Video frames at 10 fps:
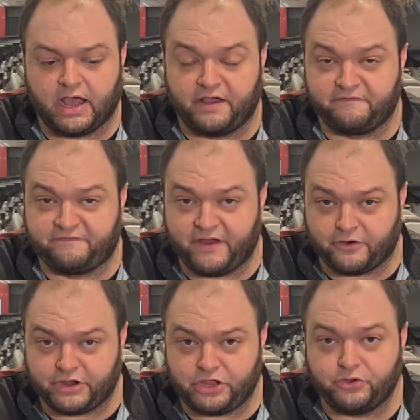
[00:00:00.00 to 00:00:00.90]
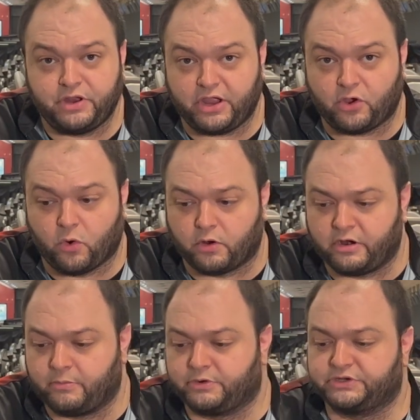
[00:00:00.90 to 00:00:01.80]
Very unique core
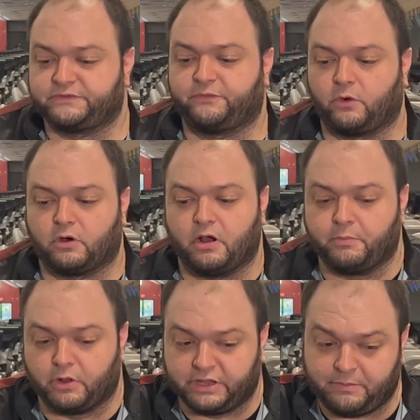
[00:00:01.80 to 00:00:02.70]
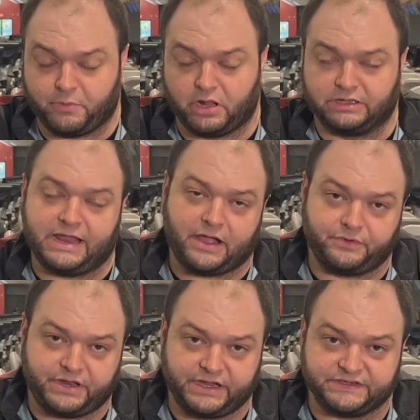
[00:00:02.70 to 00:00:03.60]
numbers for a bowling ball
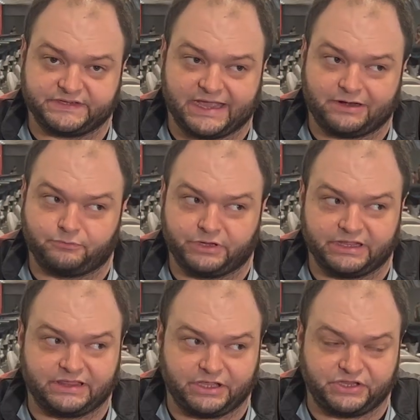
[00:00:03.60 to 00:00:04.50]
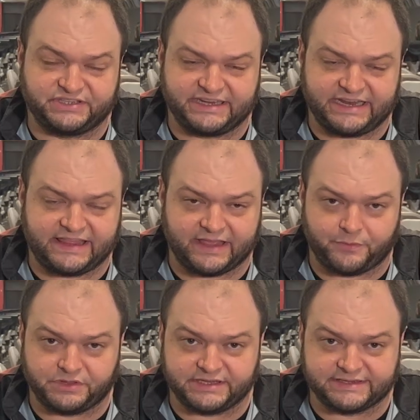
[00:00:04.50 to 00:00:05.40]
nowadays. I don't really think you see anything
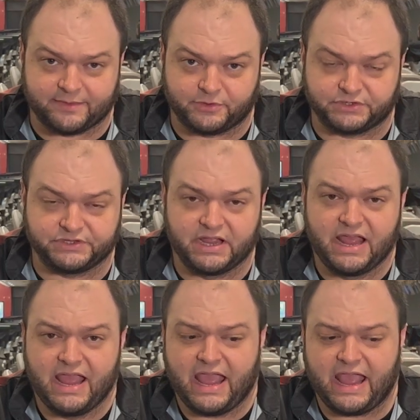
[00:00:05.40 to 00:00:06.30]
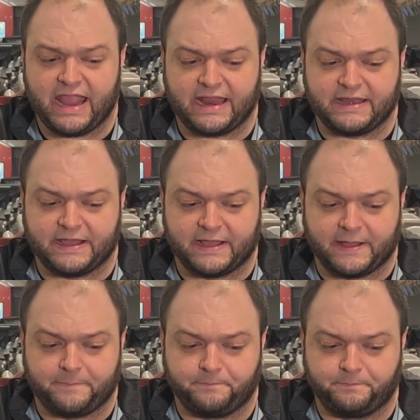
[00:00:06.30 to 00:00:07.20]
with these numbers. And
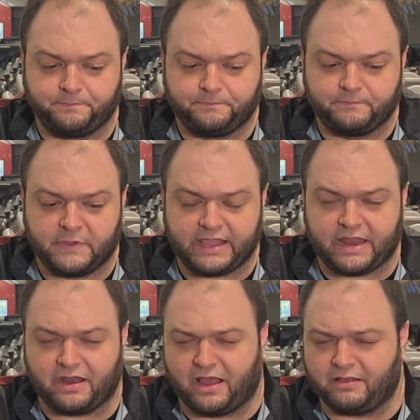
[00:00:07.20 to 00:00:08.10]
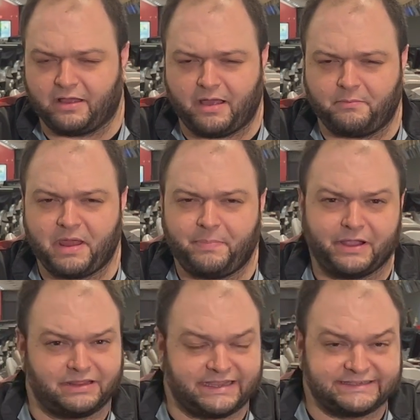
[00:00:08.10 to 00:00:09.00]
again, I'm not big
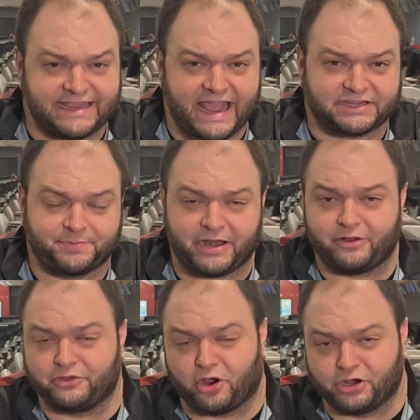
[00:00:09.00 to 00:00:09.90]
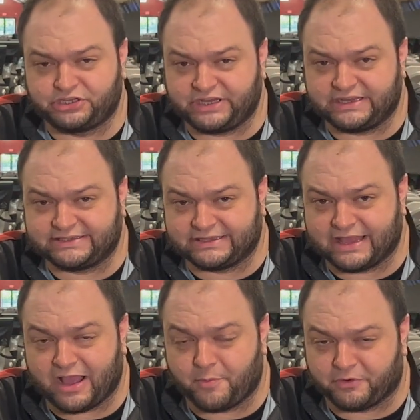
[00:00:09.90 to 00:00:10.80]
on the exacts, but I know the RG is in the
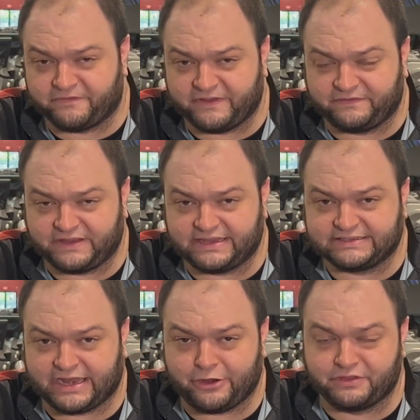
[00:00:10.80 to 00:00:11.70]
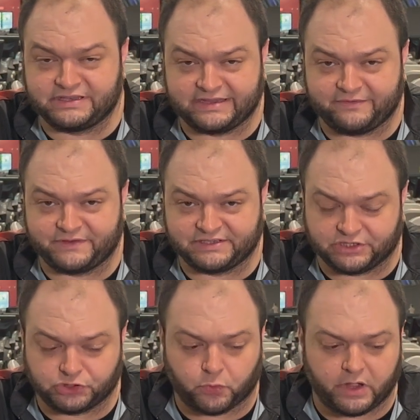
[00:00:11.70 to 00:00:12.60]
upper 50s and I know the diff is in
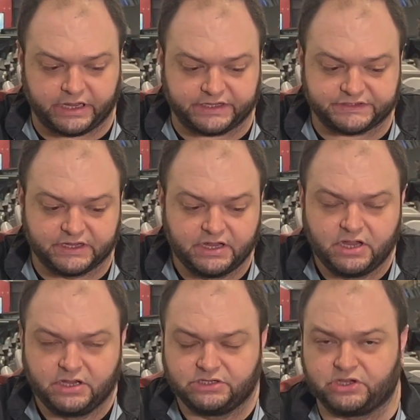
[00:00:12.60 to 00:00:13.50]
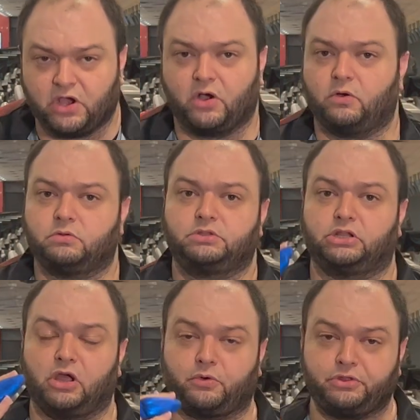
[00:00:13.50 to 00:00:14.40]
the 20s. So the
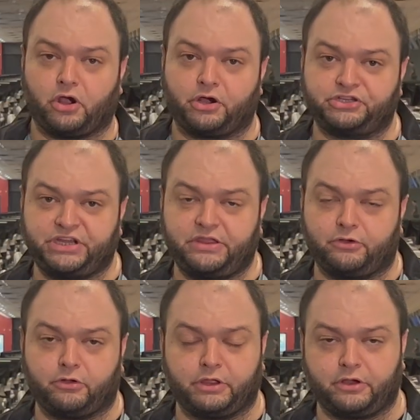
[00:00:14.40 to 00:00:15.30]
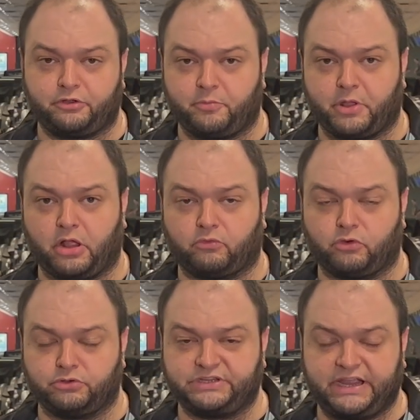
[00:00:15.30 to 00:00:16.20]
lower the RG, the earlier the ball
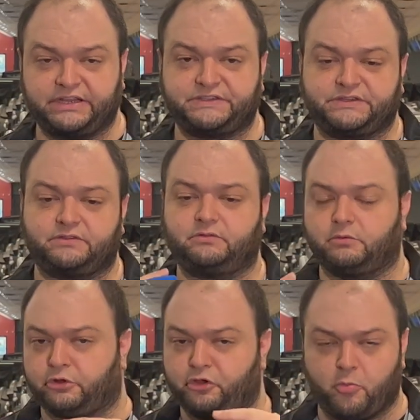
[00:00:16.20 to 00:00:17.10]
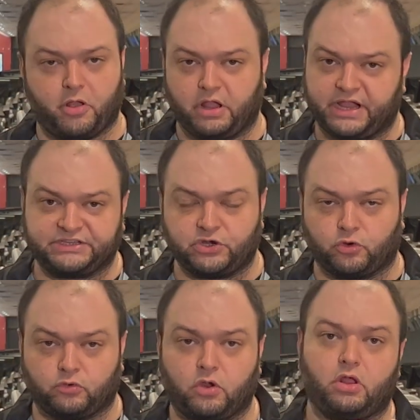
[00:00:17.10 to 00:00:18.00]
rotates, the earlier ball gets into
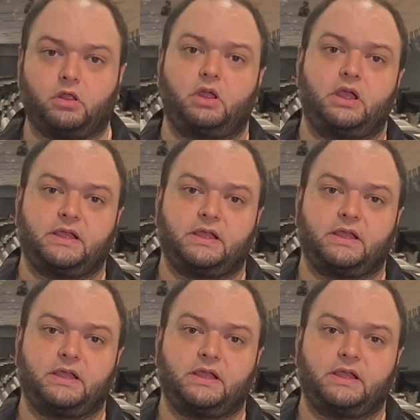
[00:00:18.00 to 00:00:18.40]
a roll.